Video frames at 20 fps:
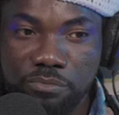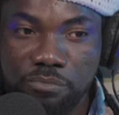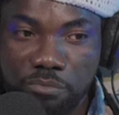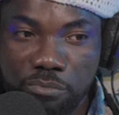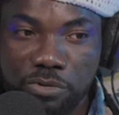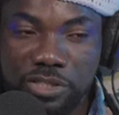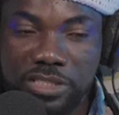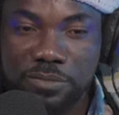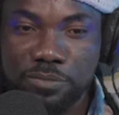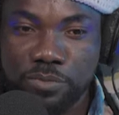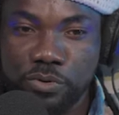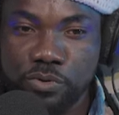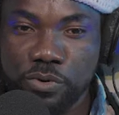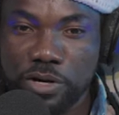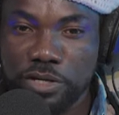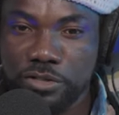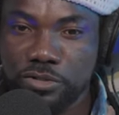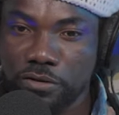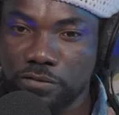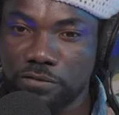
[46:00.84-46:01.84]
multiple
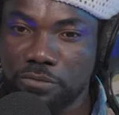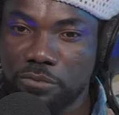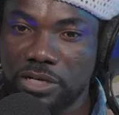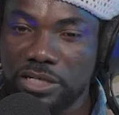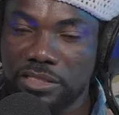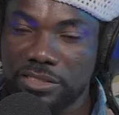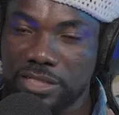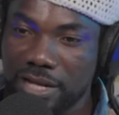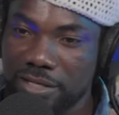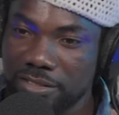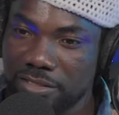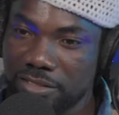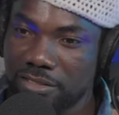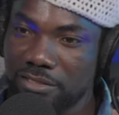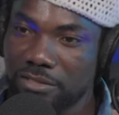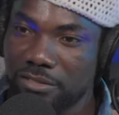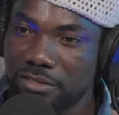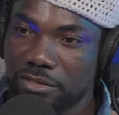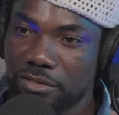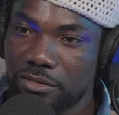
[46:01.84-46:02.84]
ways of
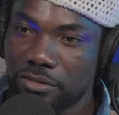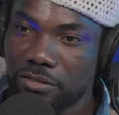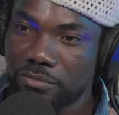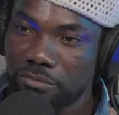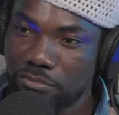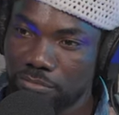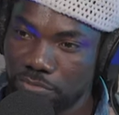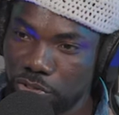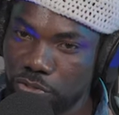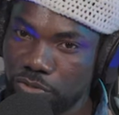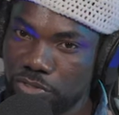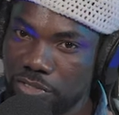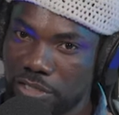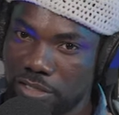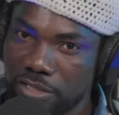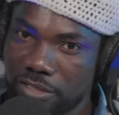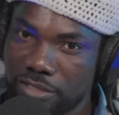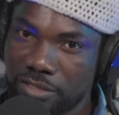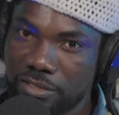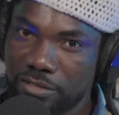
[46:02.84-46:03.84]
monetizing
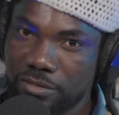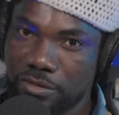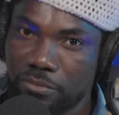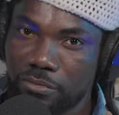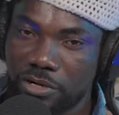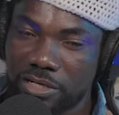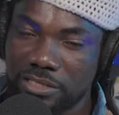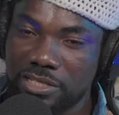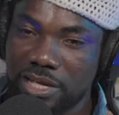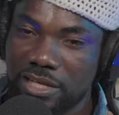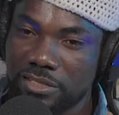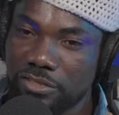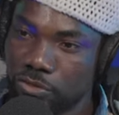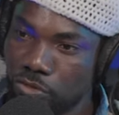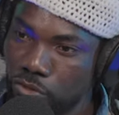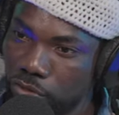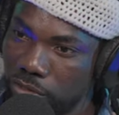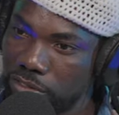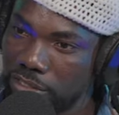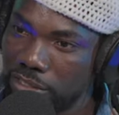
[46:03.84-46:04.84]
music, mm-hmm. or
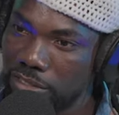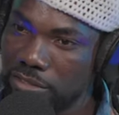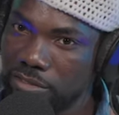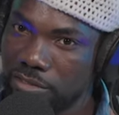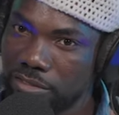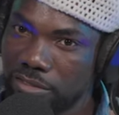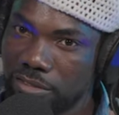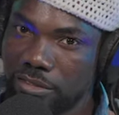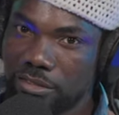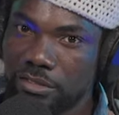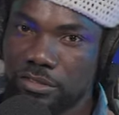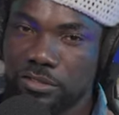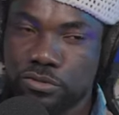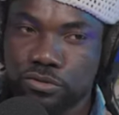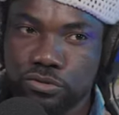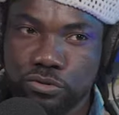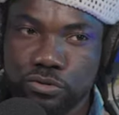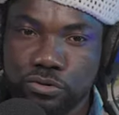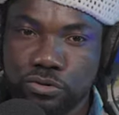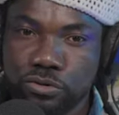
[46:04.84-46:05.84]
monetizing content.
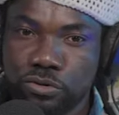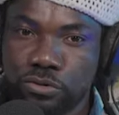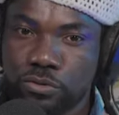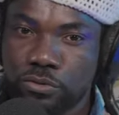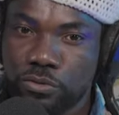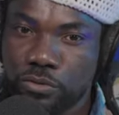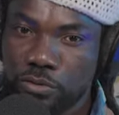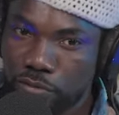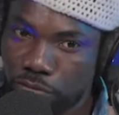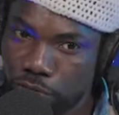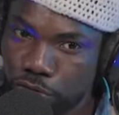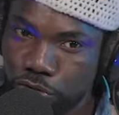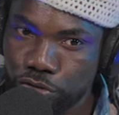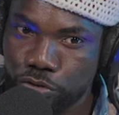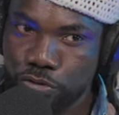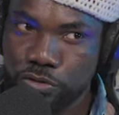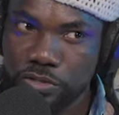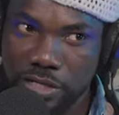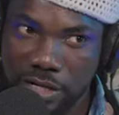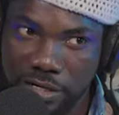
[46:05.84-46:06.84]
So
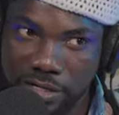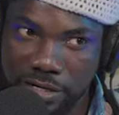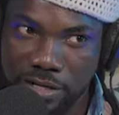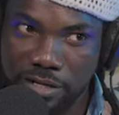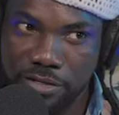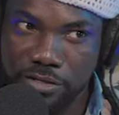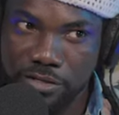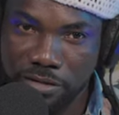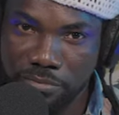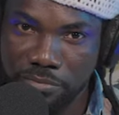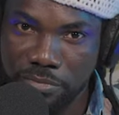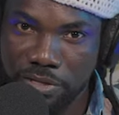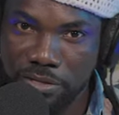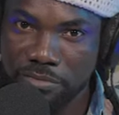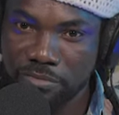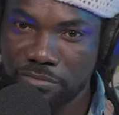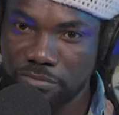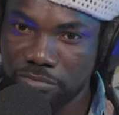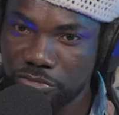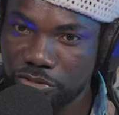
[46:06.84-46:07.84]
shows are there. You can
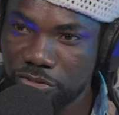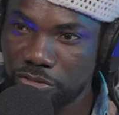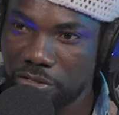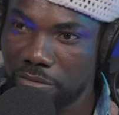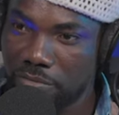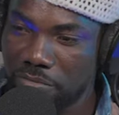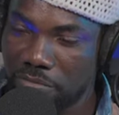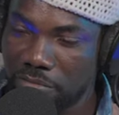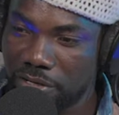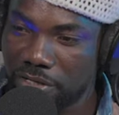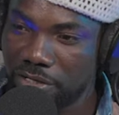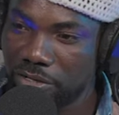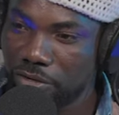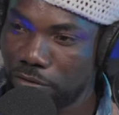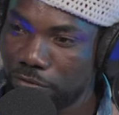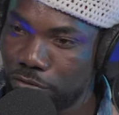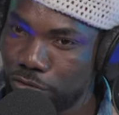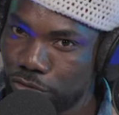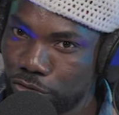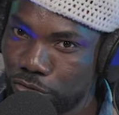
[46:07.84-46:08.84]
make money
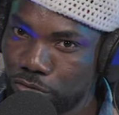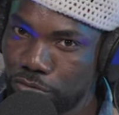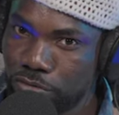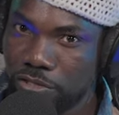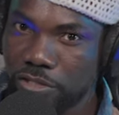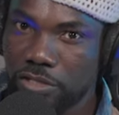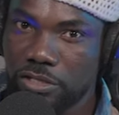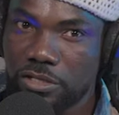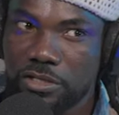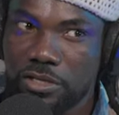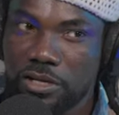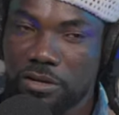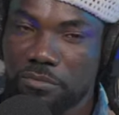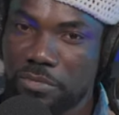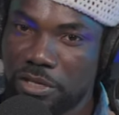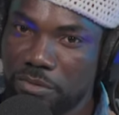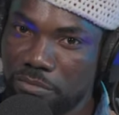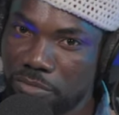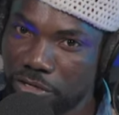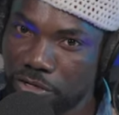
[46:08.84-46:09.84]
off shows. You
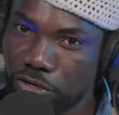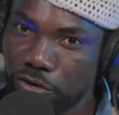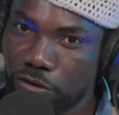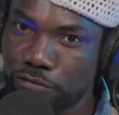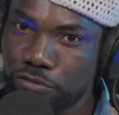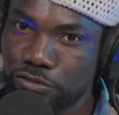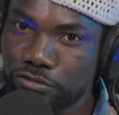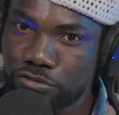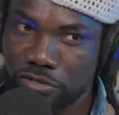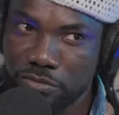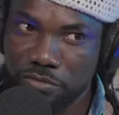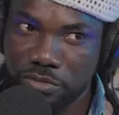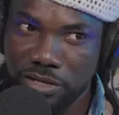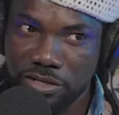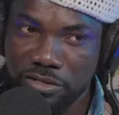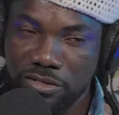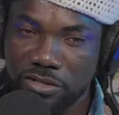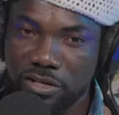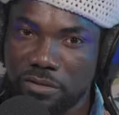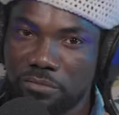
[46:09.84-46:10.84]
can make money off
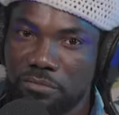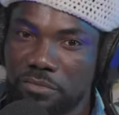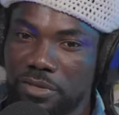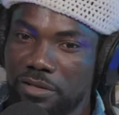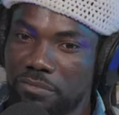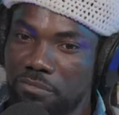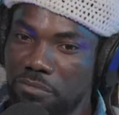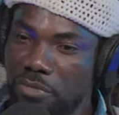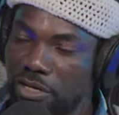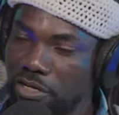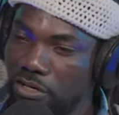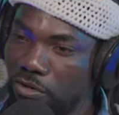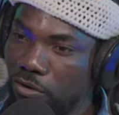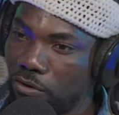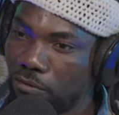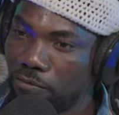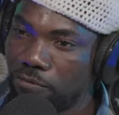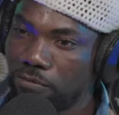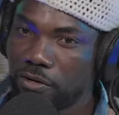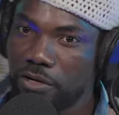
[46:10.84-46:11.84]
streaming. You can make money
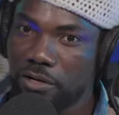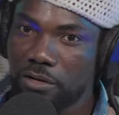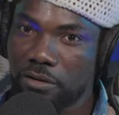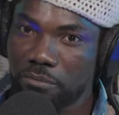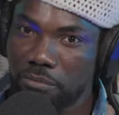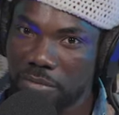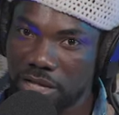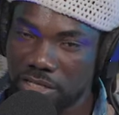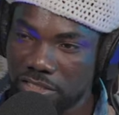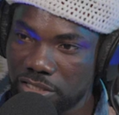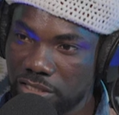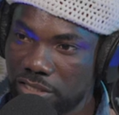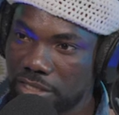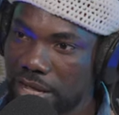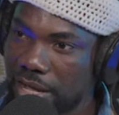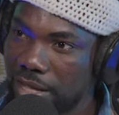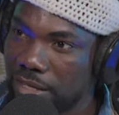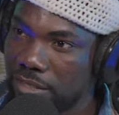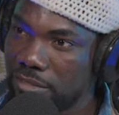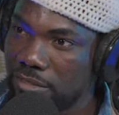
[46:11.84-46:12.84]
off
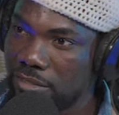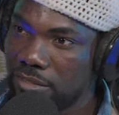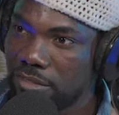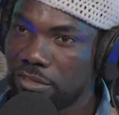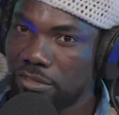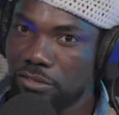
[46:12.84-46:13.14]
merchandise.